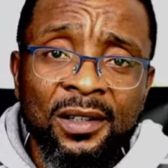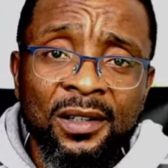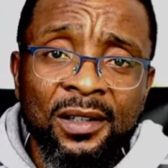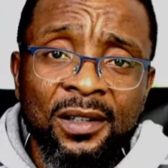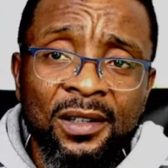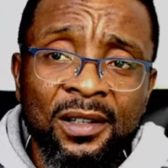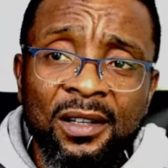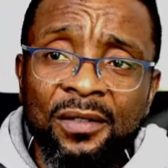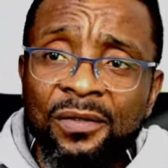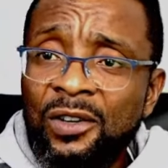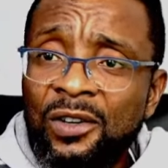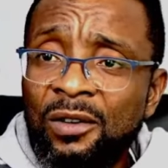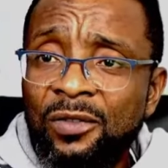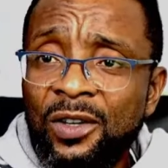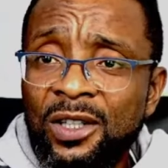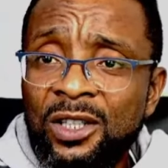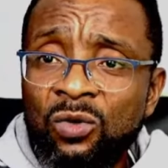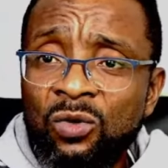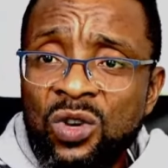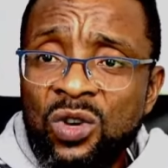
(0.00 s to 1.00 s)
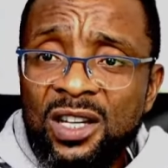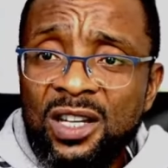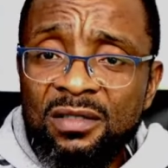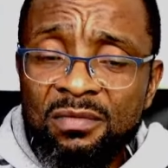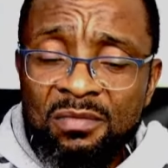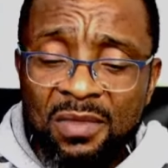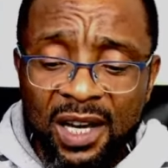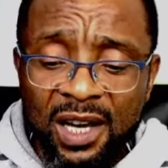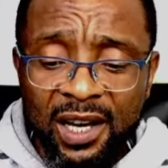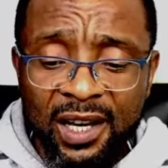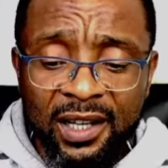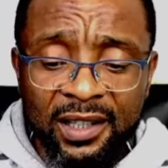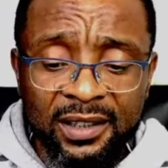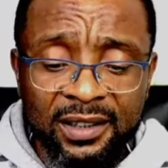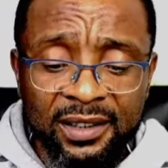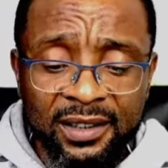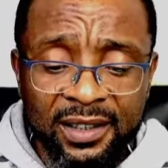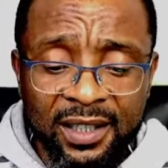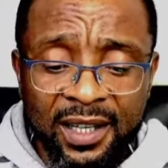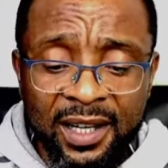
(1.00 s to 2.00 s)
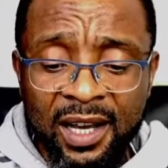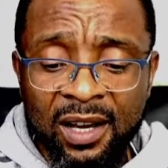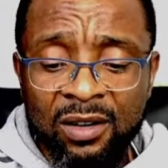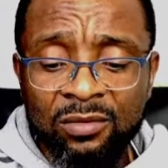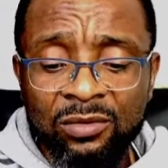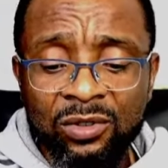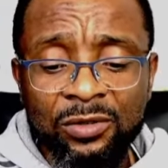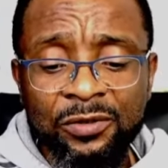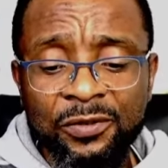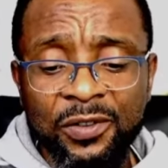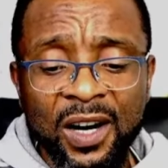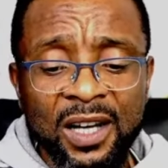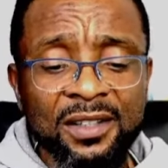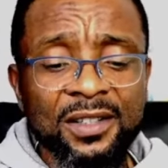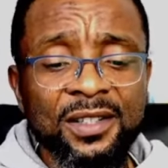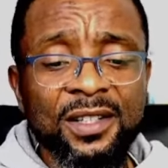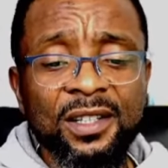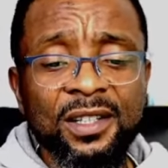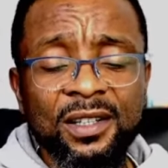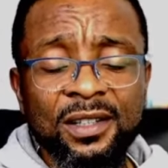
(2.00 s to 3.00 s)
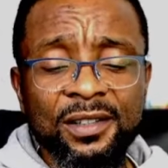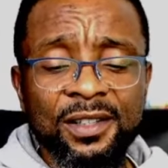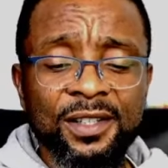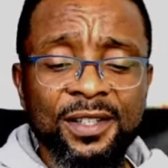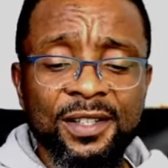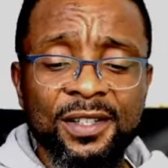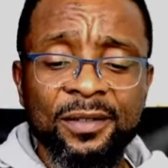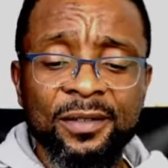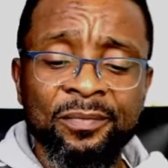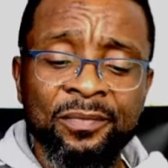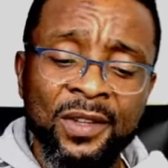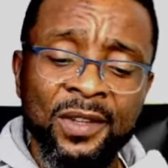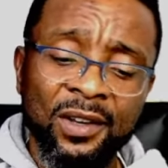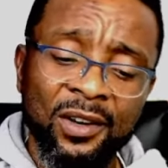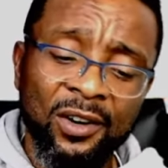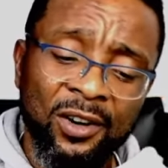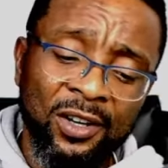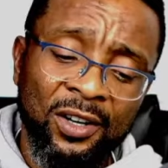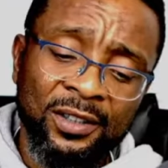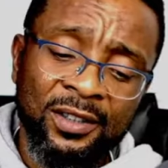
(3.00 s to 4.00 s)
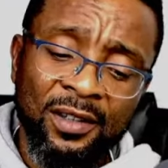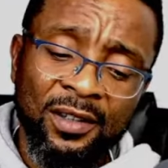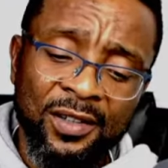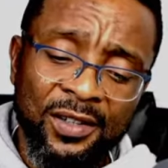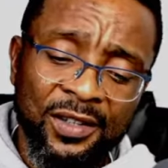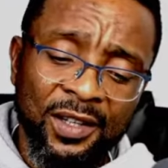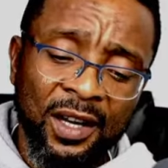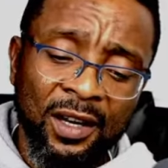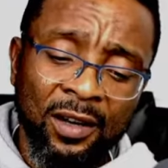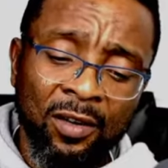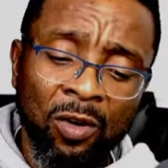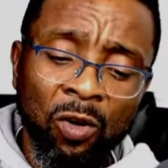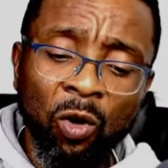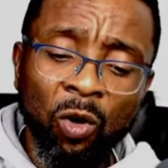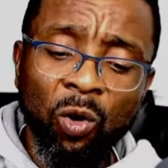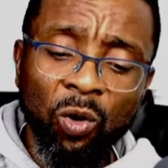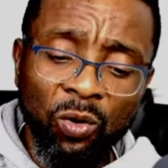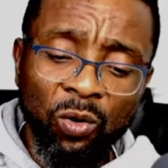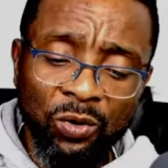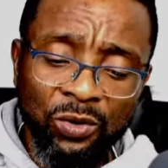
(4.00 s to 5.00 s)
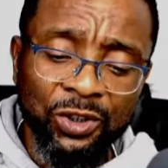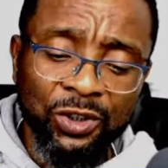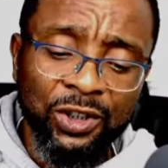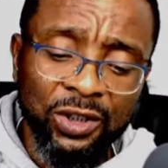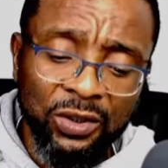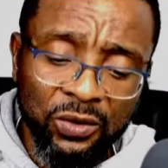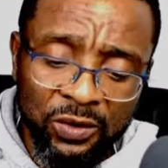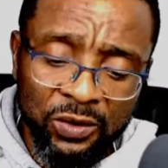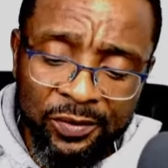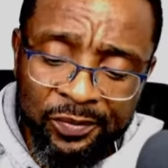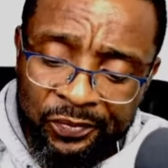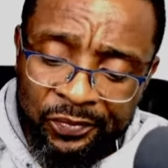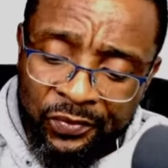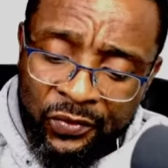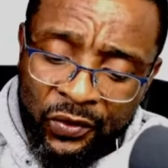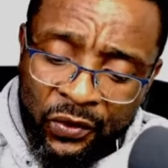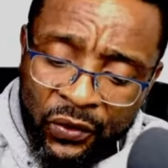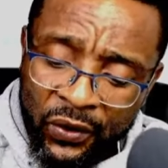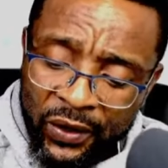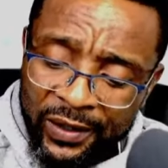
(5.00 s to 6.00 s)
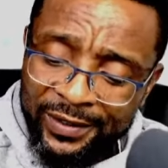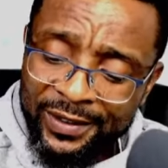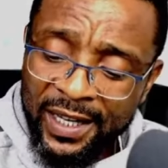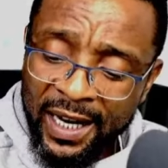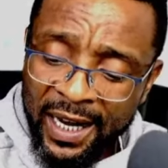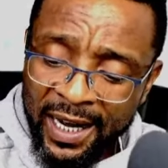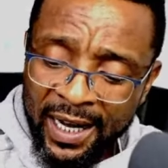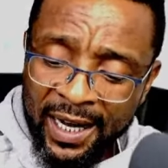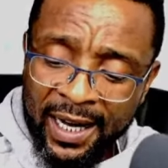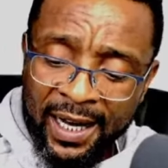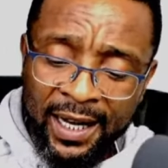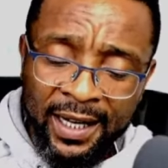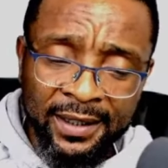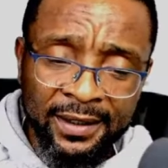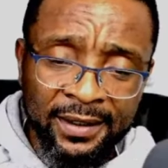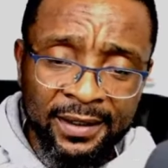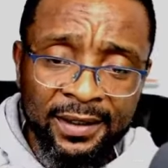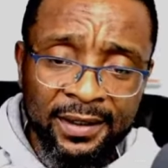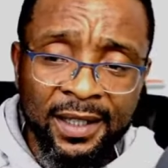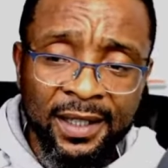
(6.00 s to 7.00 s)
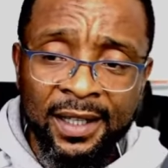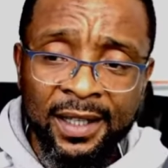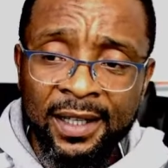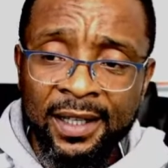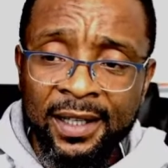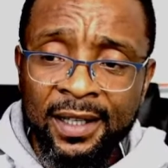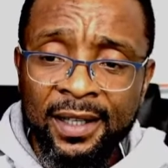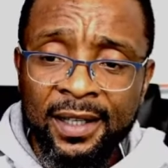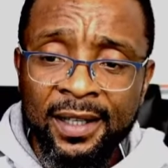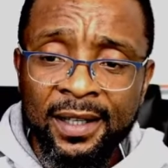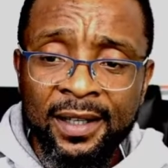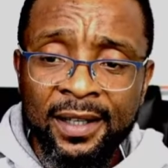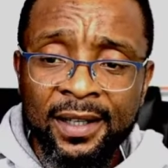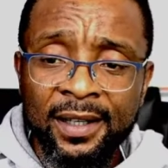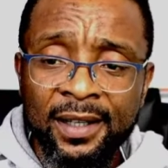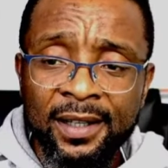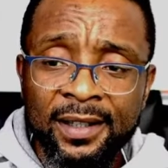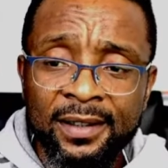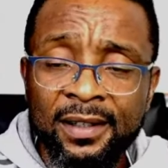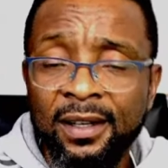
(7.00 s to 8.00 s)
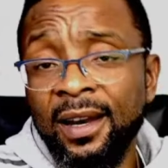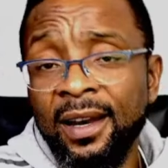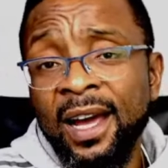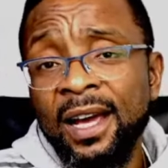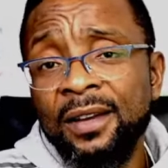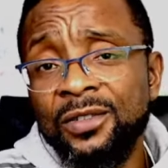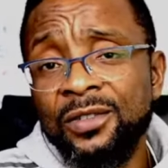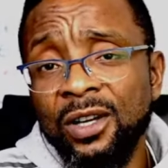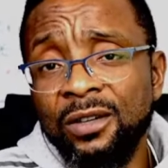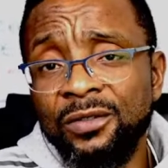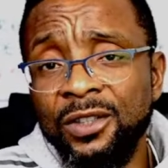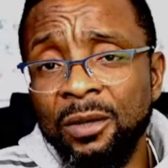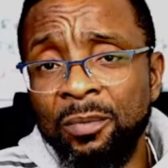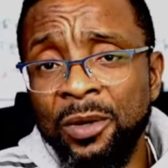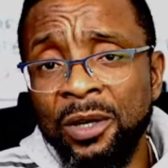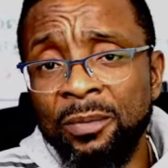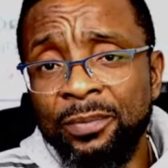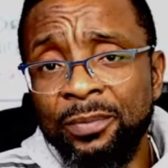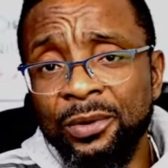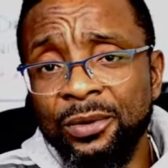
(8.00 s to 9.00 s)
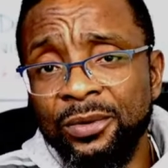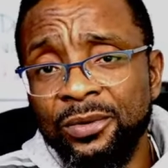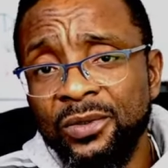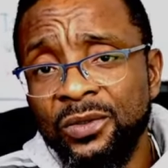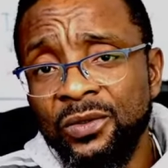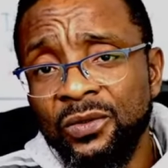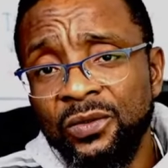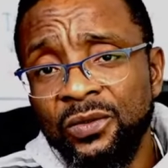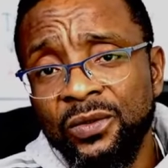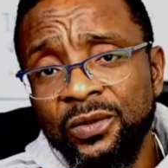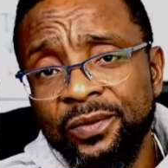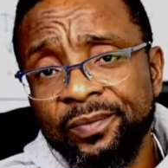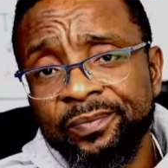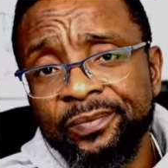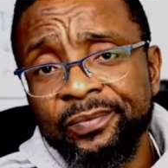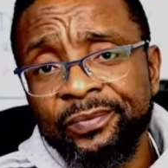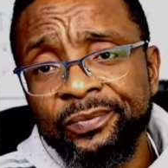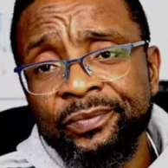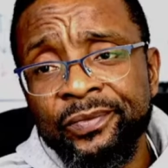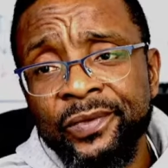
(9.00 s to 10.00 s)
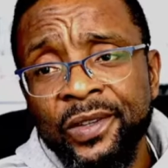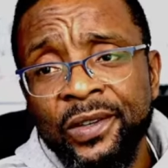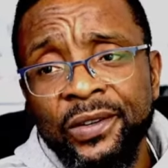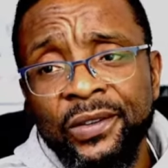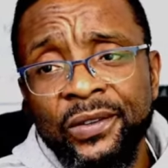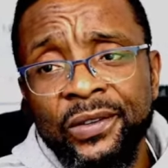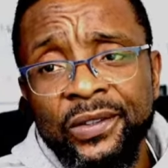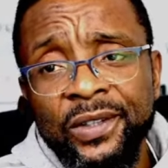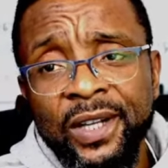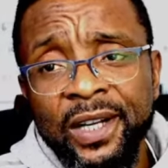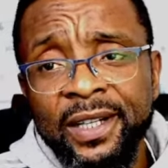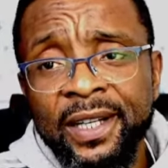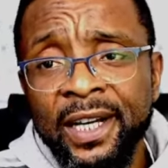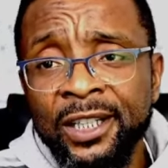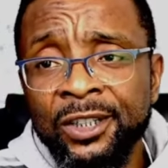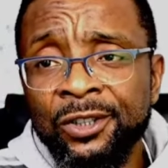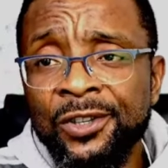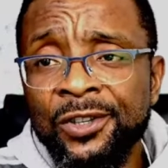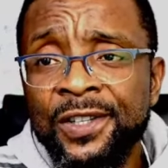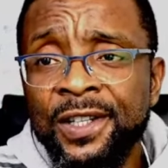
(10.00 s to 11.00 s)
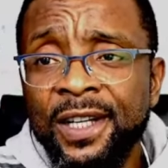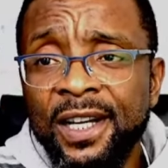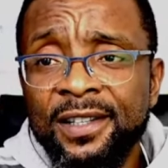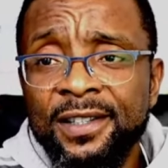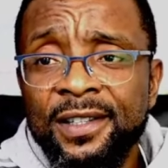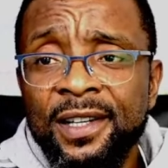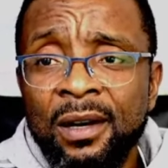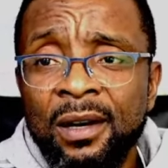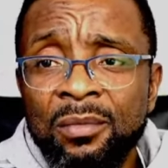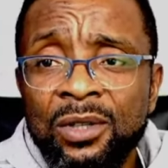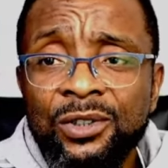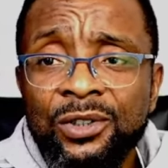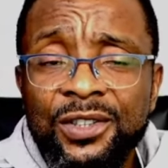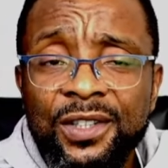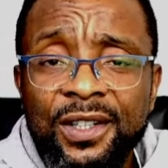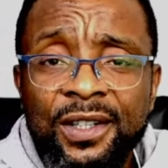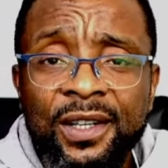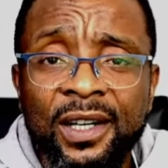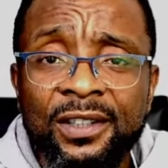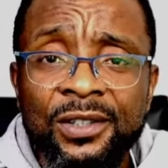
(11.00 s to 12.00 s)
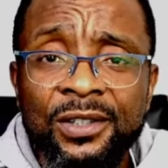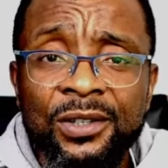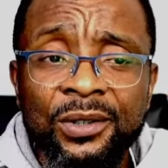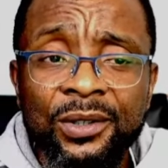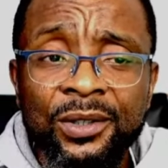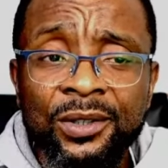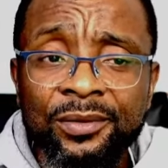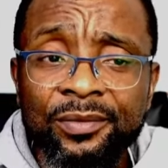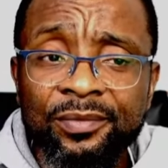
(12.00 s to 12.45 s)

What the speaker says: If not for the weak man who fancies all this gold than the lives of the people that they are using as their meal tickets, though.